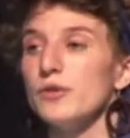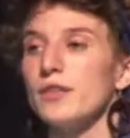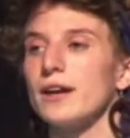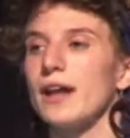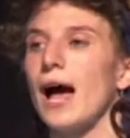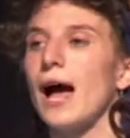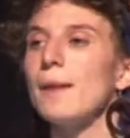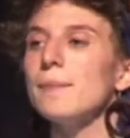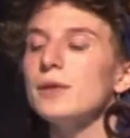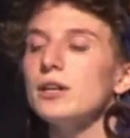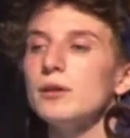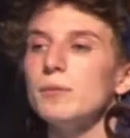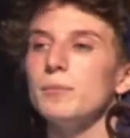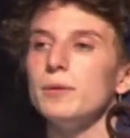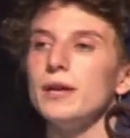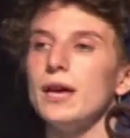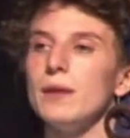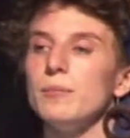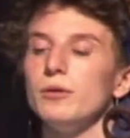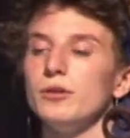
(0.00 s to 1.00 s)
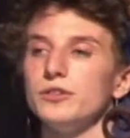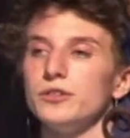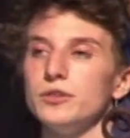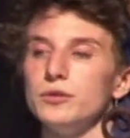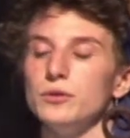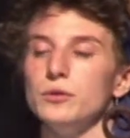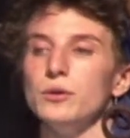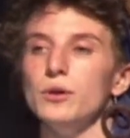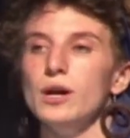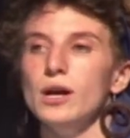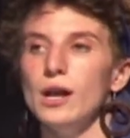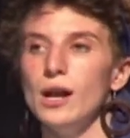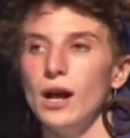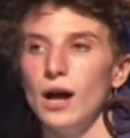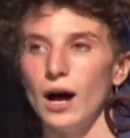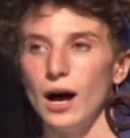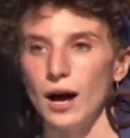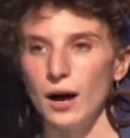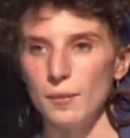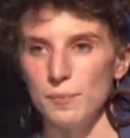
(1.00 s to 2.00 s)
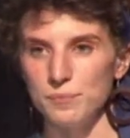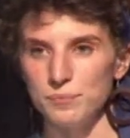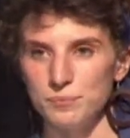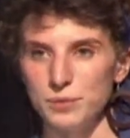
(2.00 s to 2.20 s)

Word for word: then I'm going to be able to um,